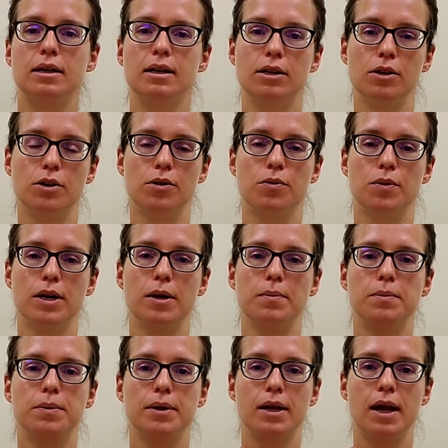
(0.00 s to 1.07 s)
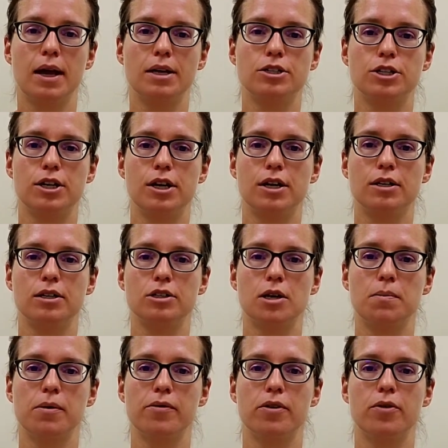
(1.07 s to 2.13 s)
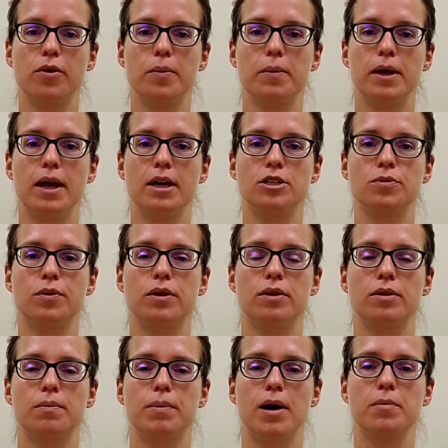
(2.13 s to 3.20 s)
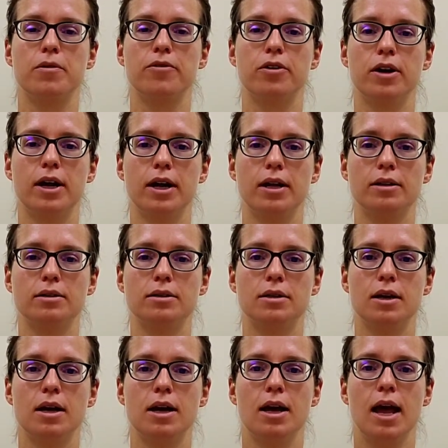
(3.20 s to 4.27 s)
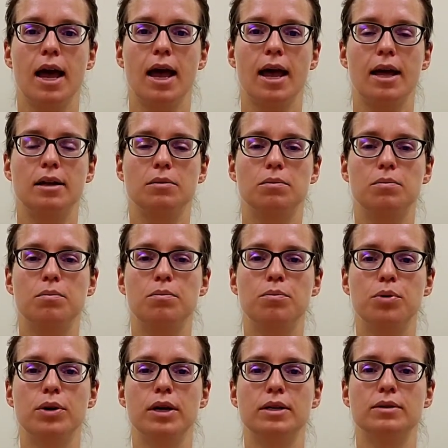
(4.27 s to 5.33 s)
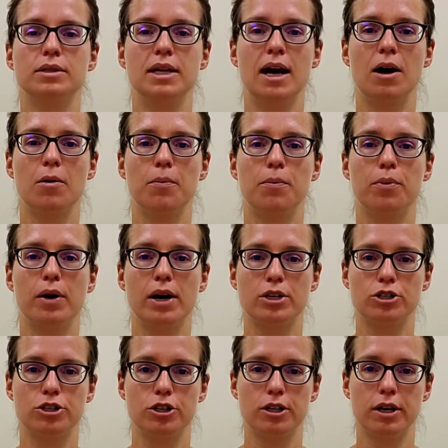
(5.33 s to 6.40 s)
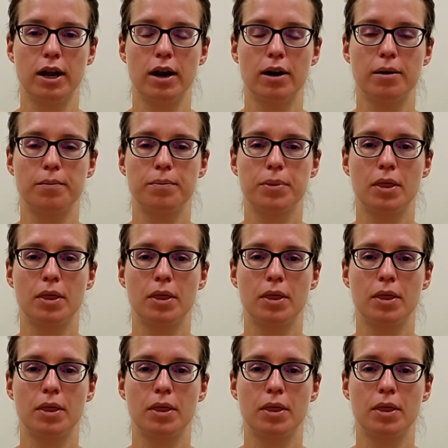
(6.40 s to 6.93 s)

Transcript: your rib cage here, the top of your rib cage, with the palm of your hands, and put a down pressure there.